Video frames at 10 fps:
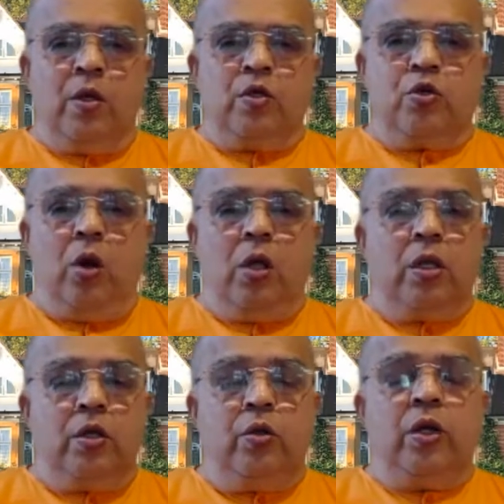So all
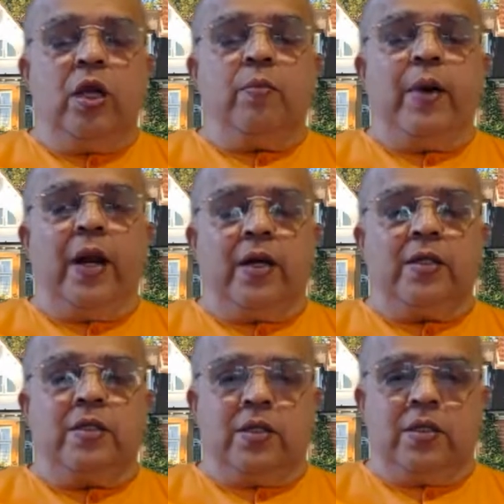the yogic
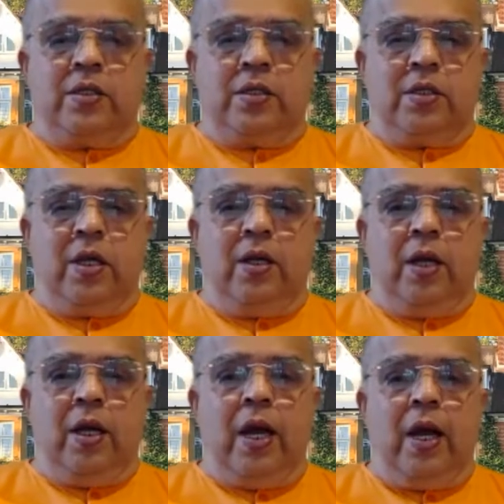practices
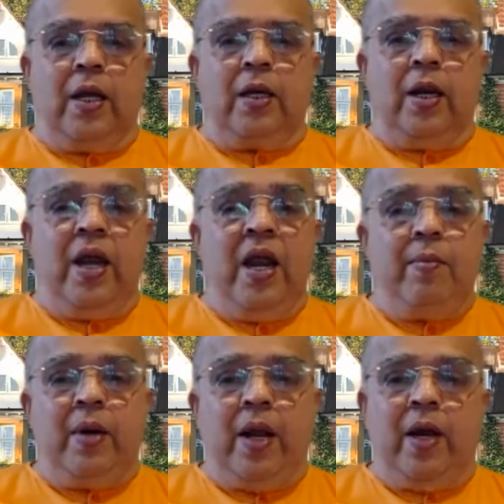are
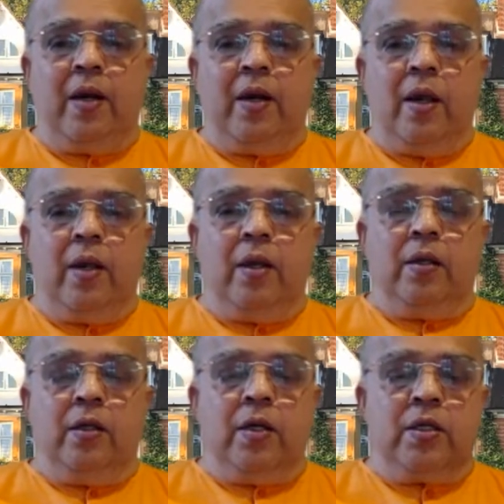aimed at
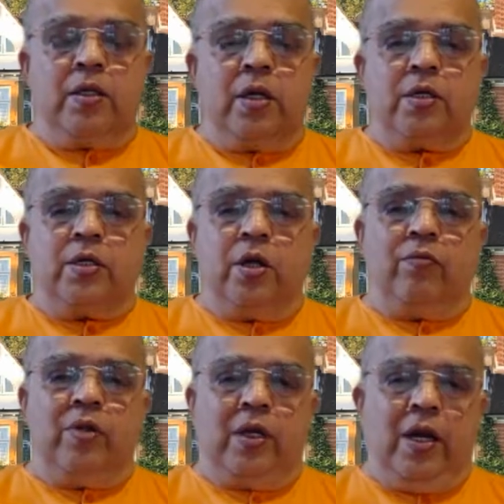the destruction
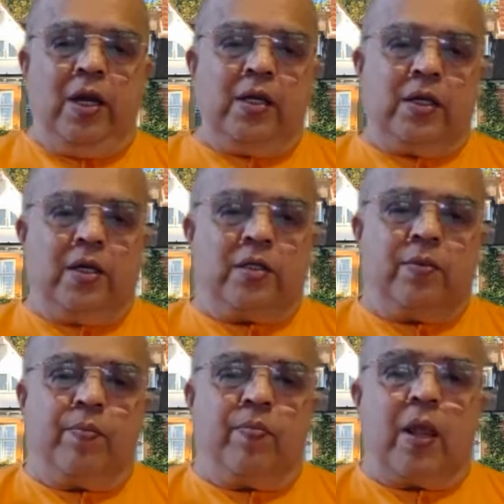of the kleshas.
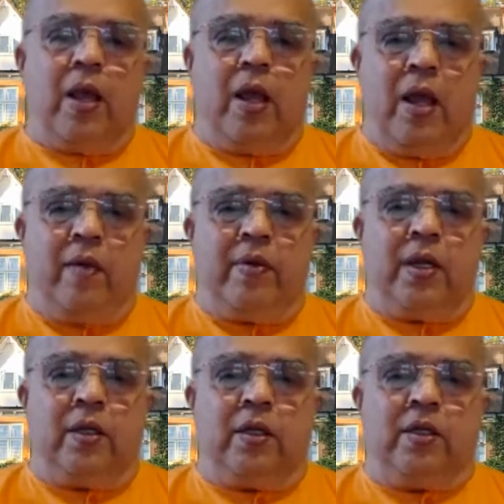
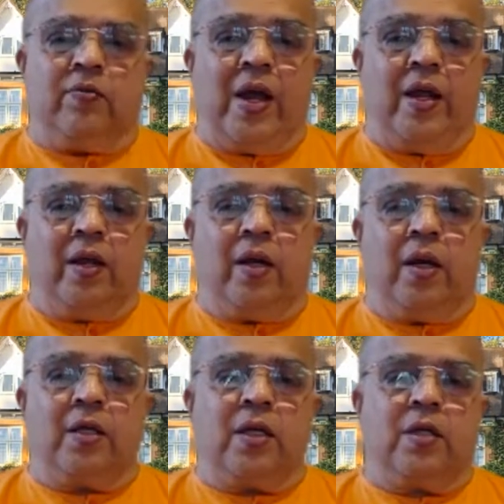Having these 5
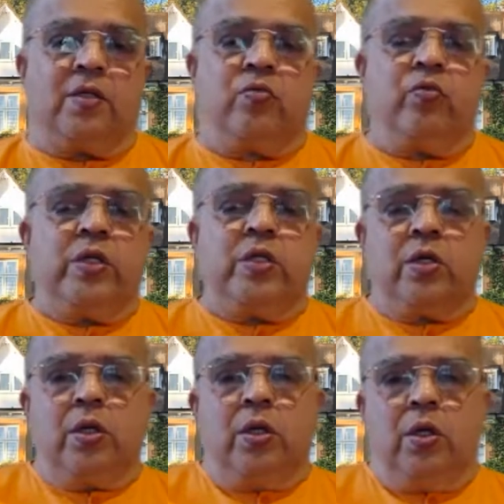kleshas which
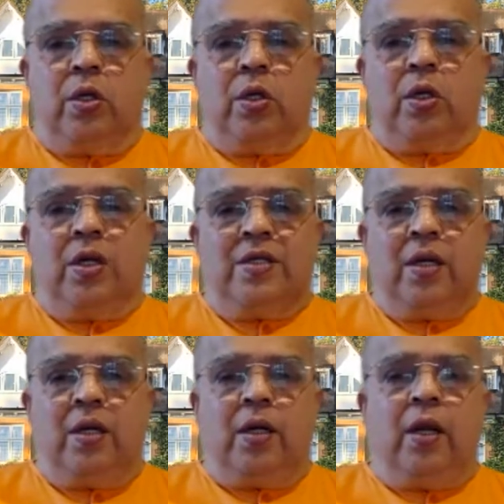
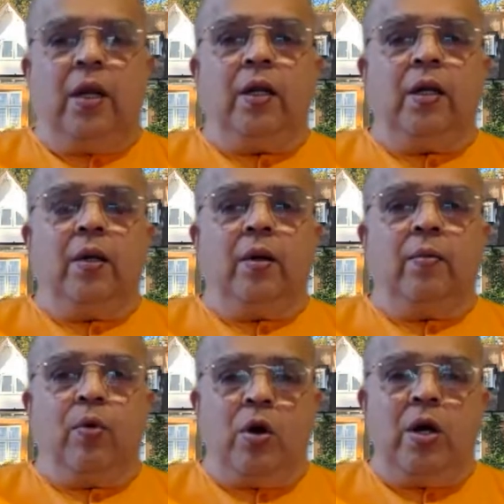result in
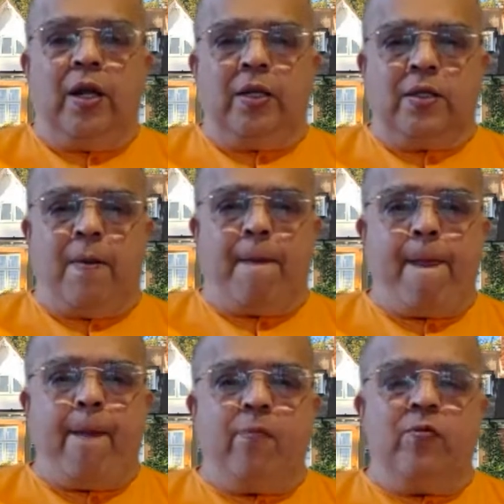bondage,
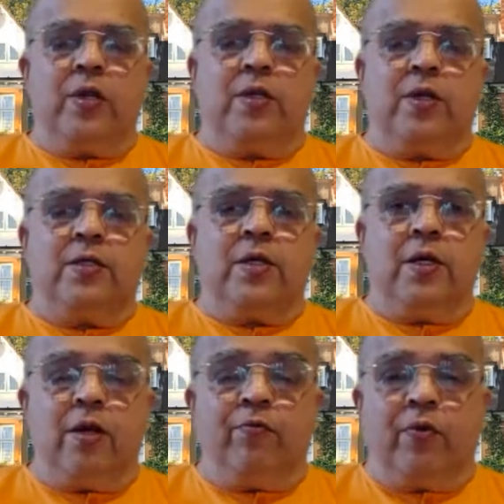which
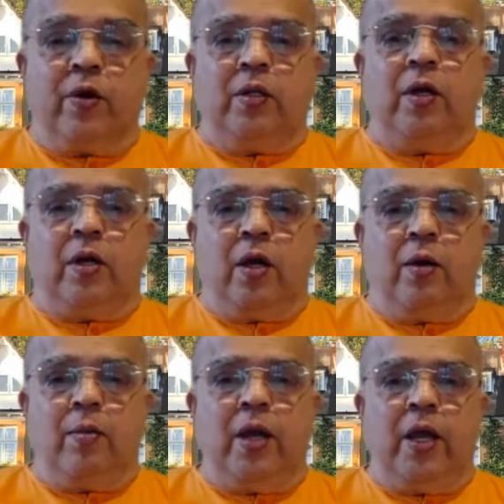result in further
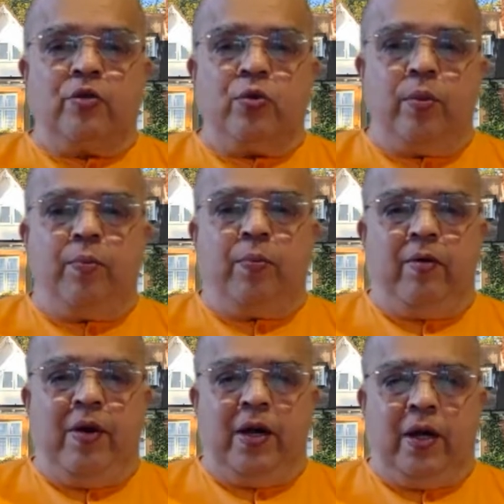karma, has to be
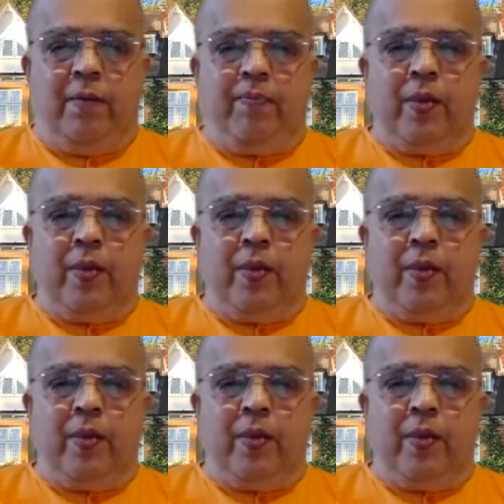prevented.